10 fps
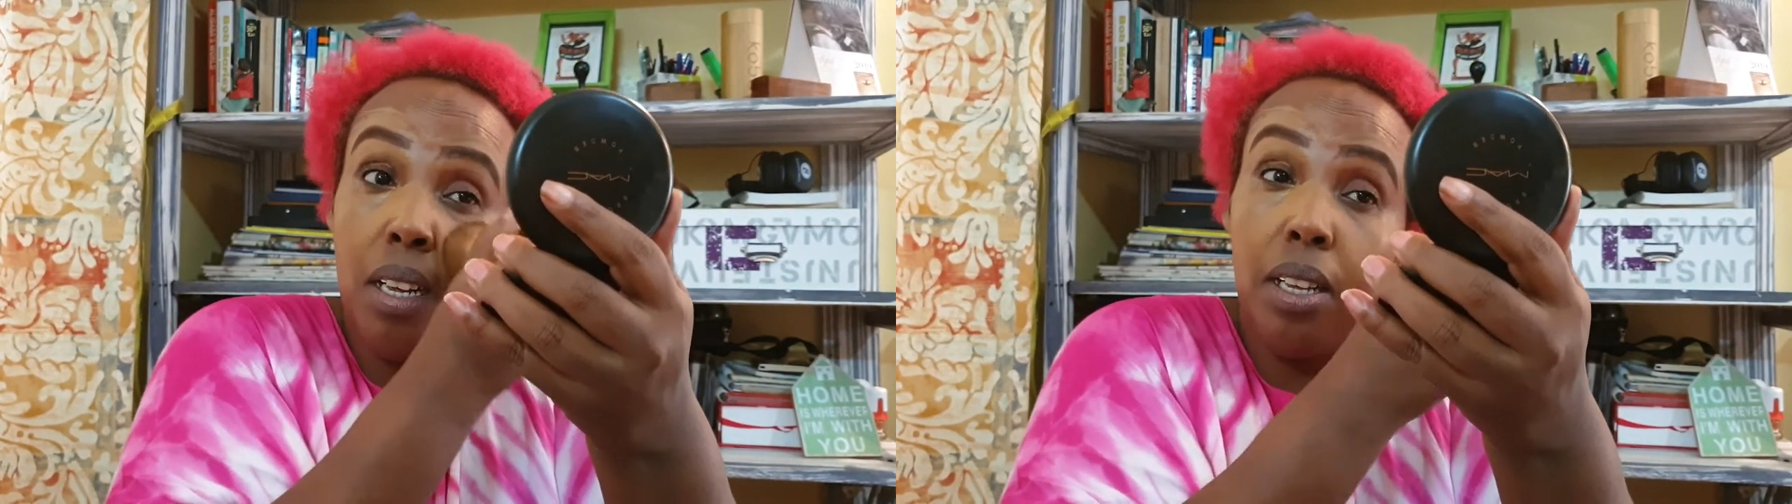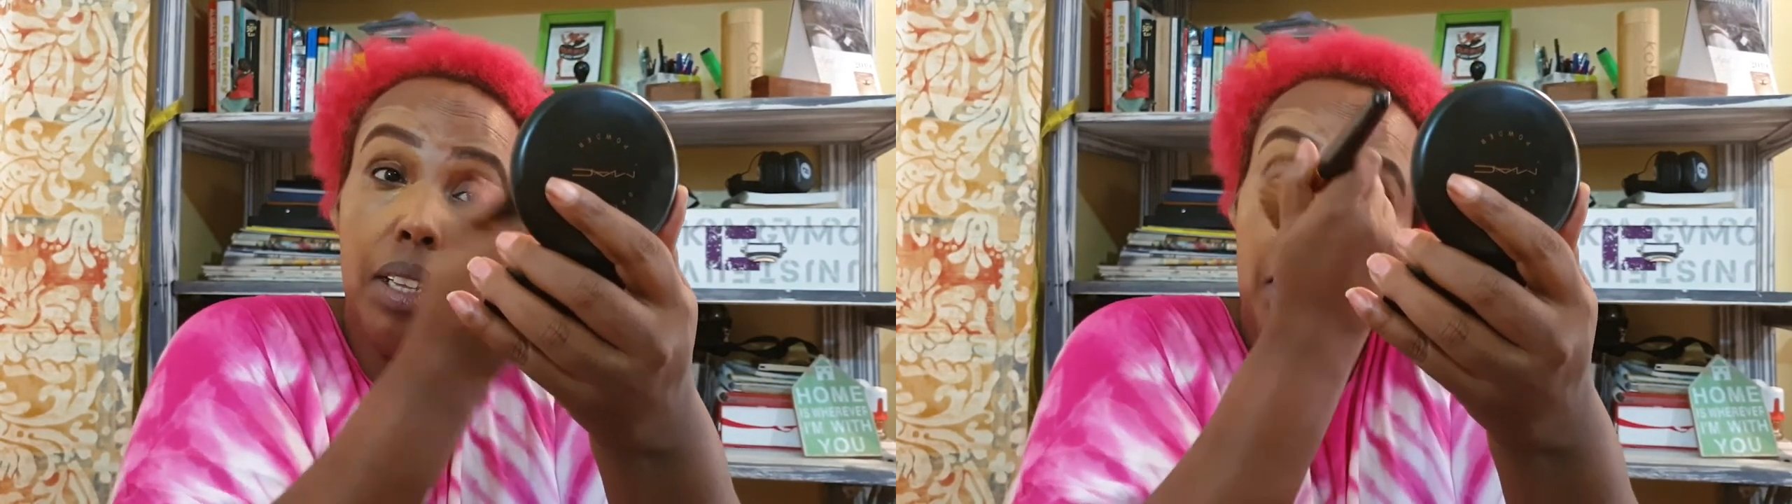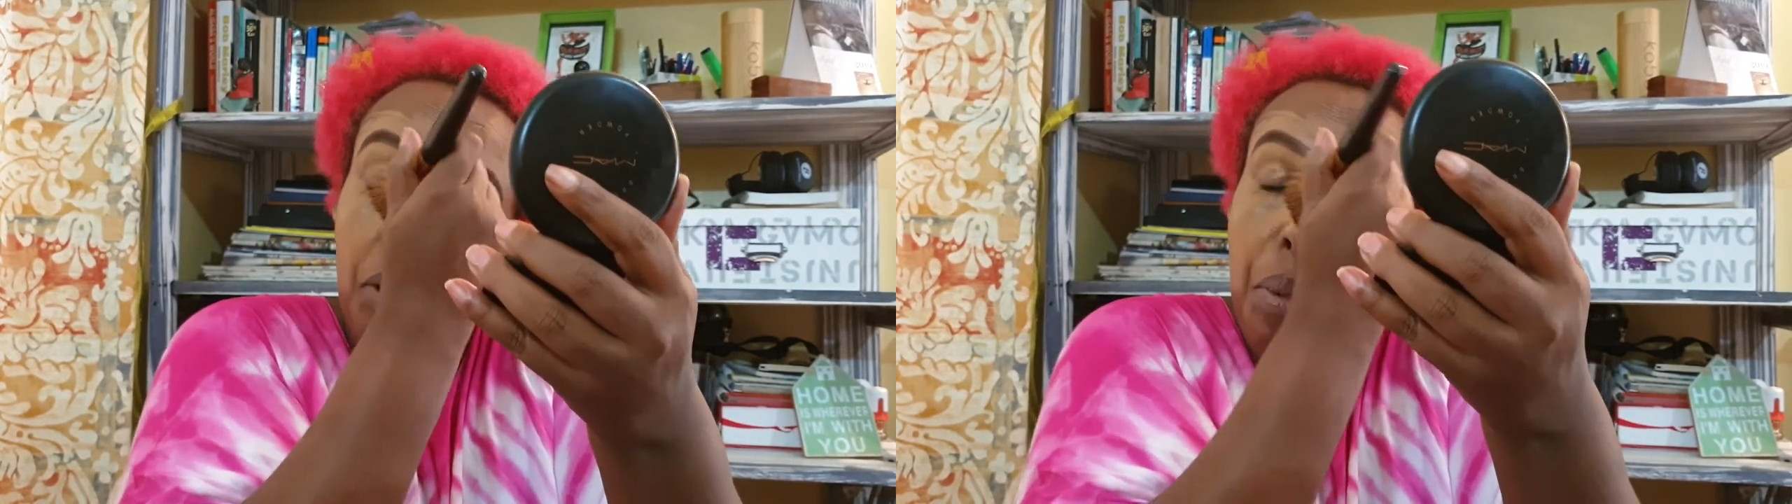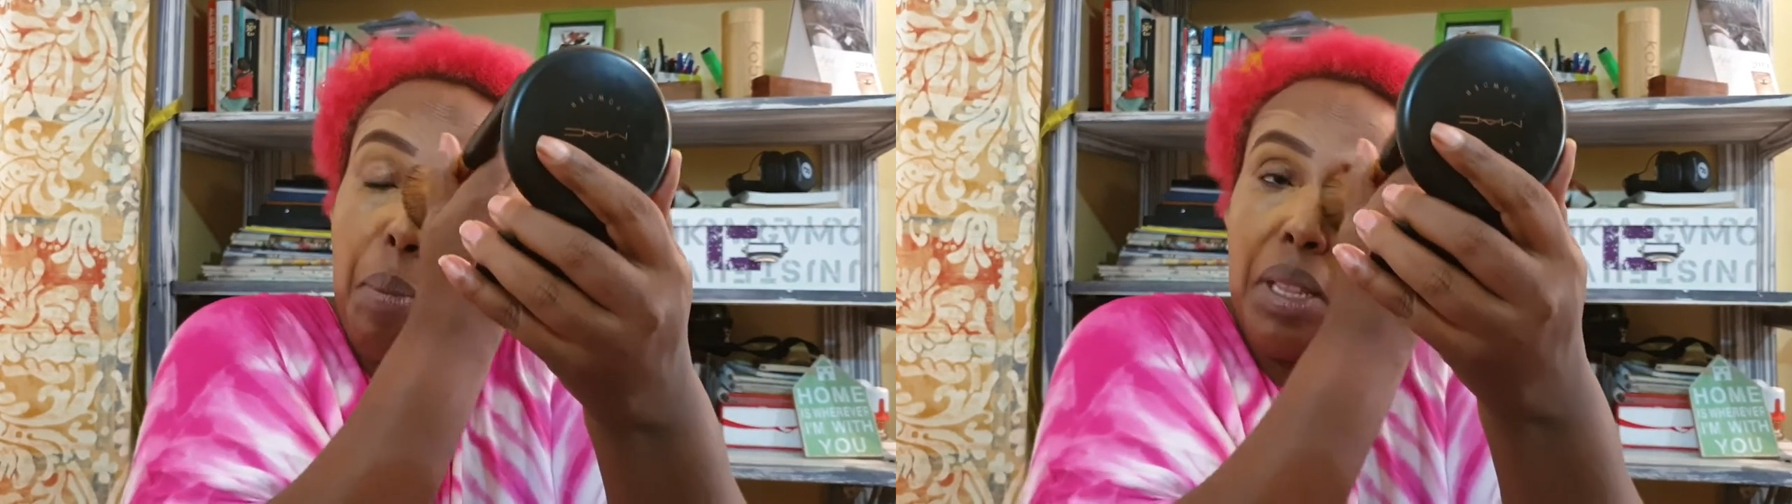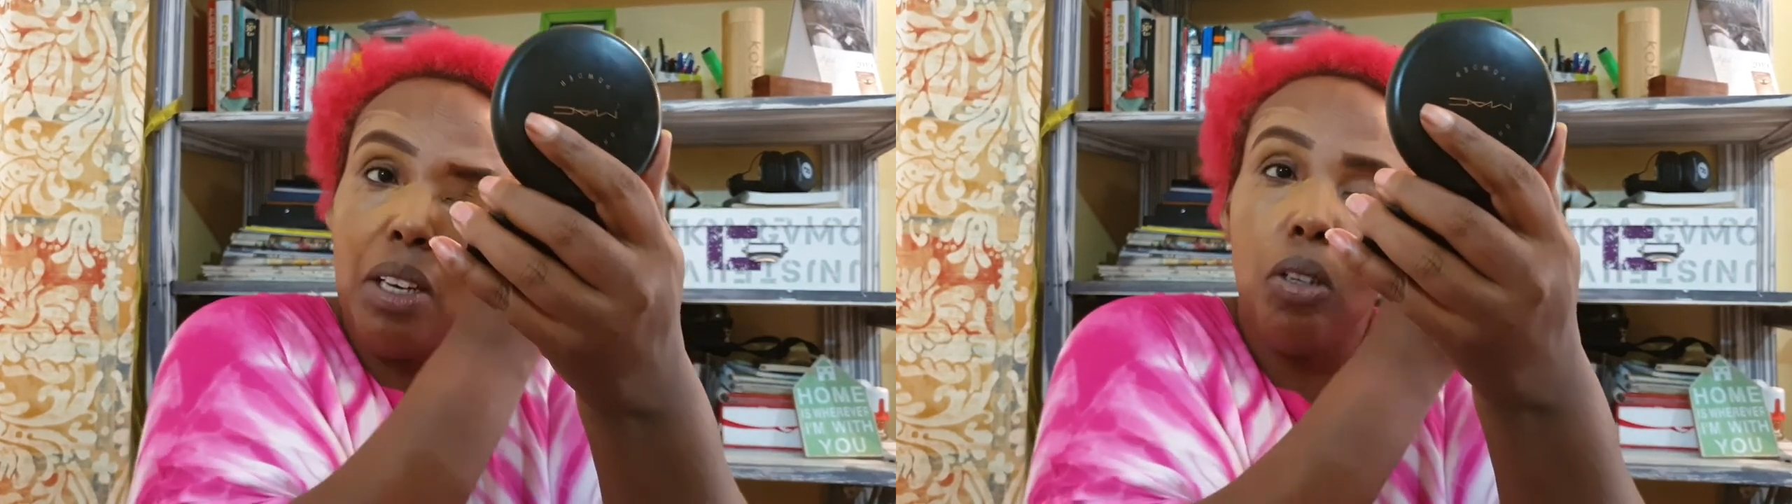Then
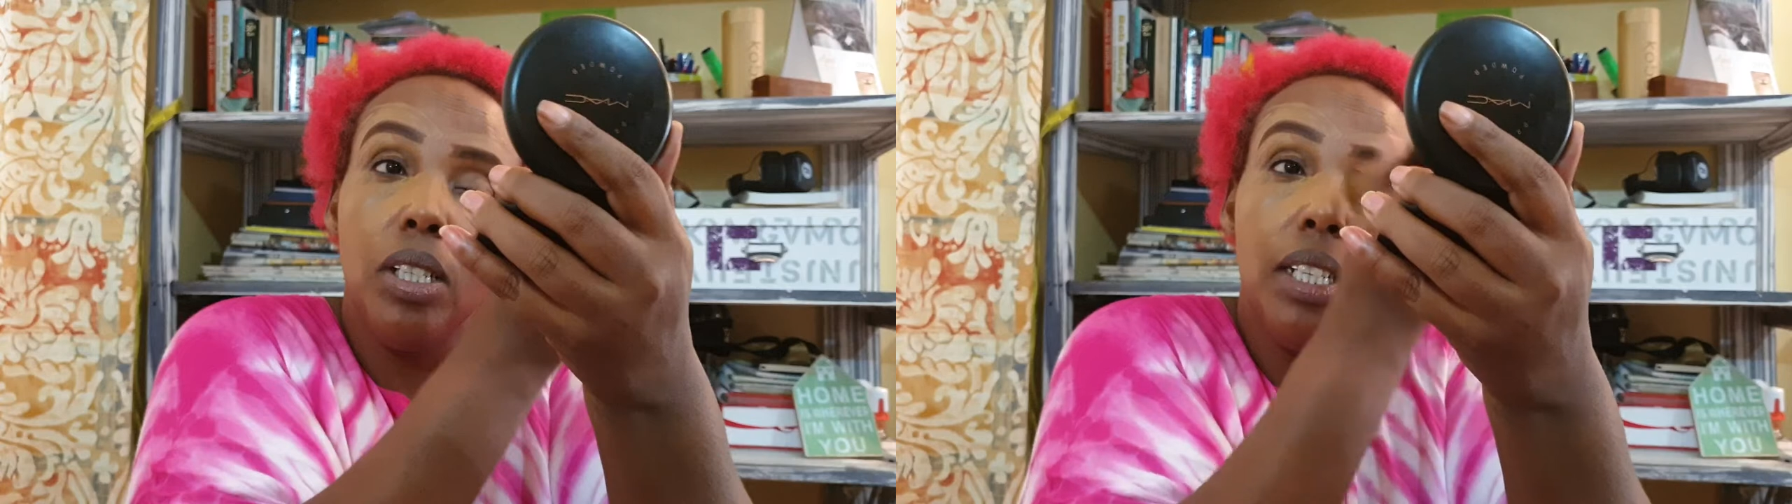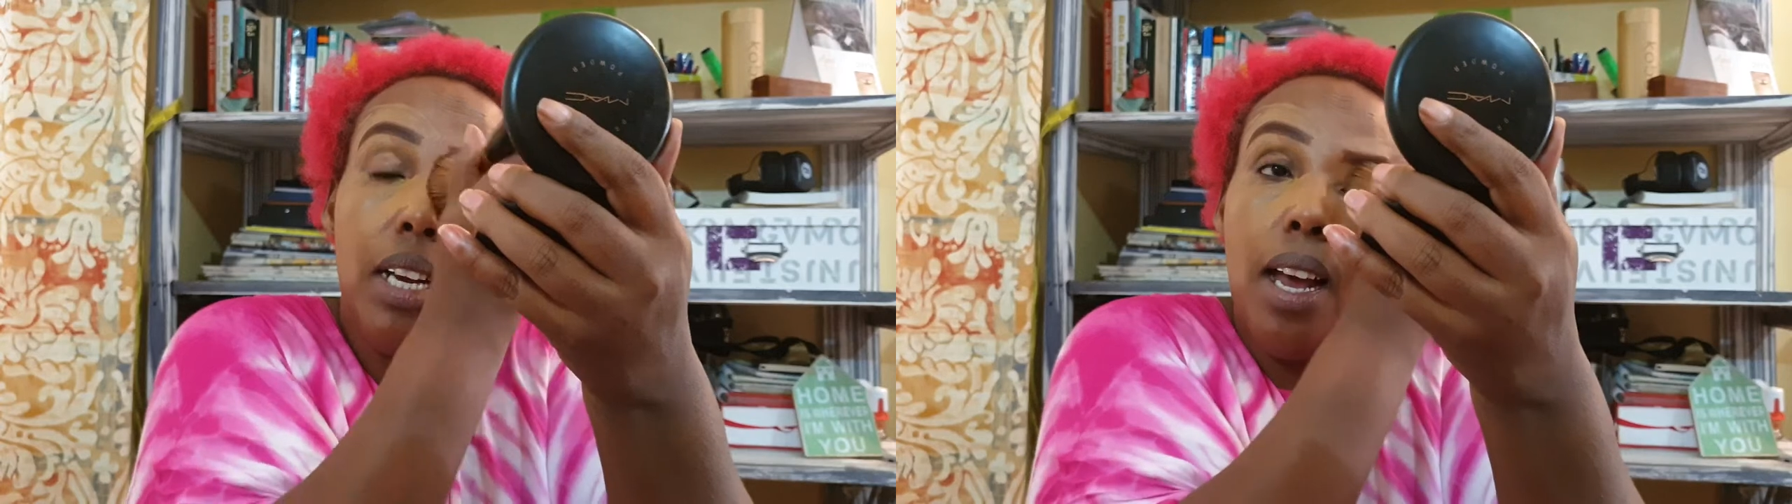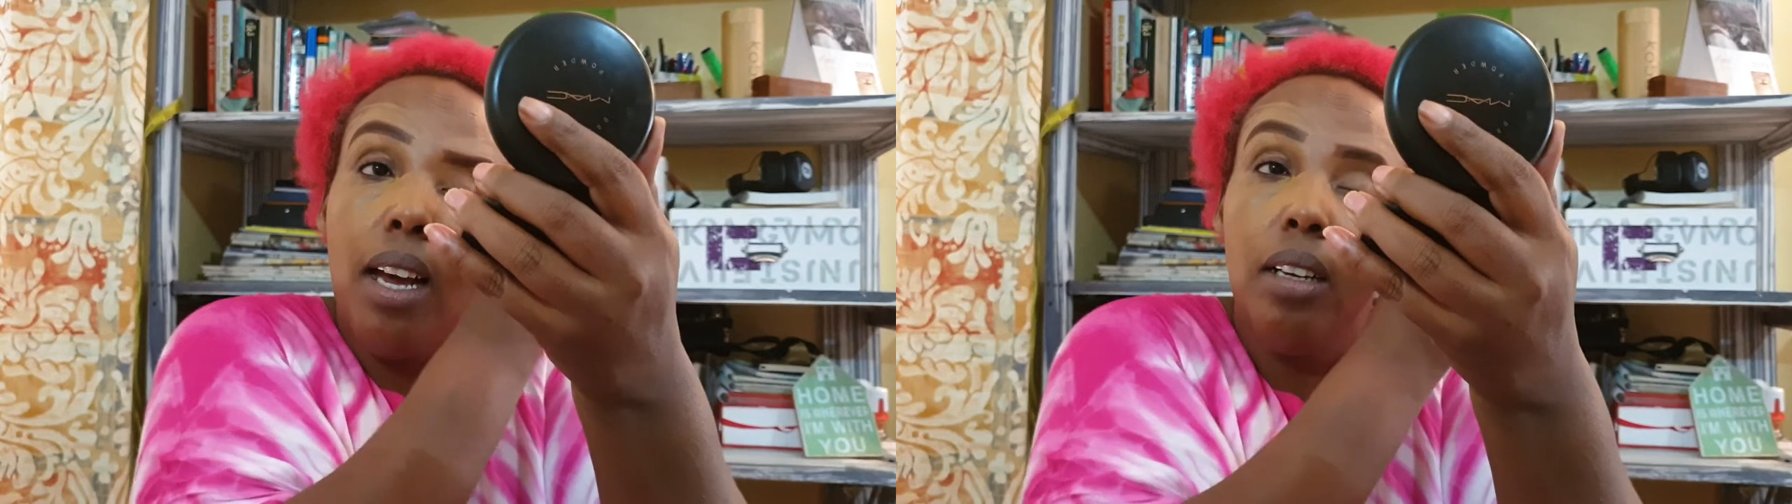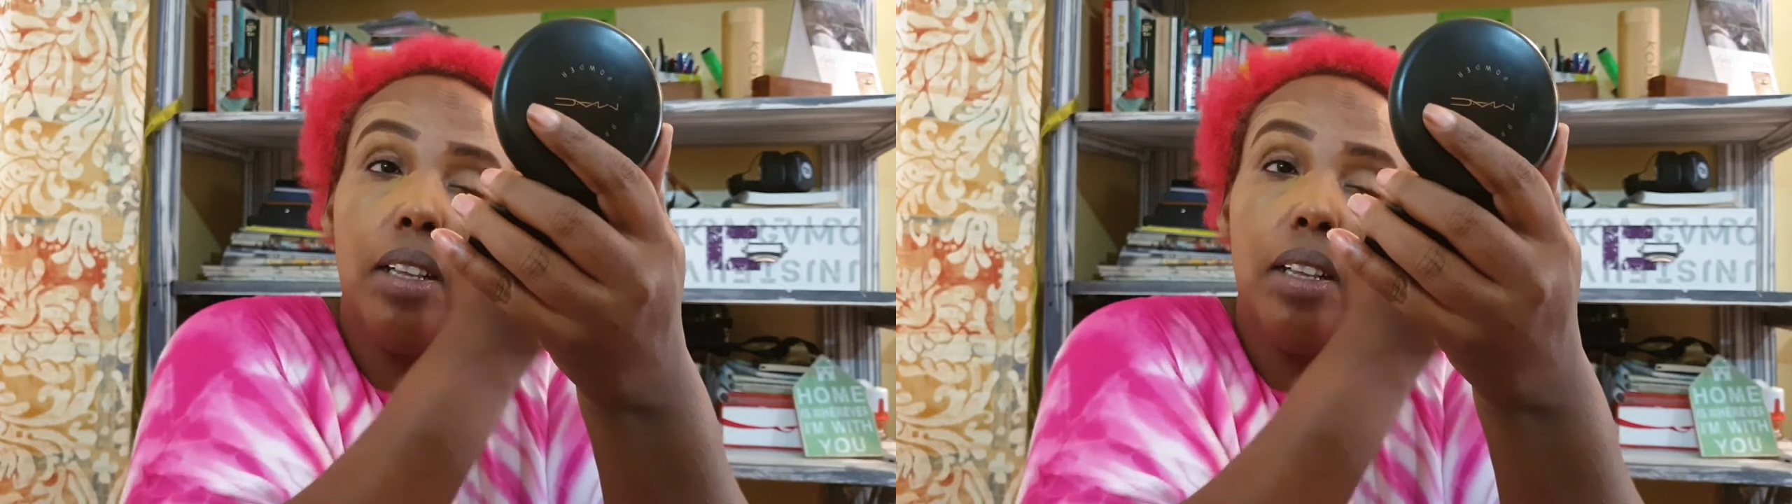remember the concealer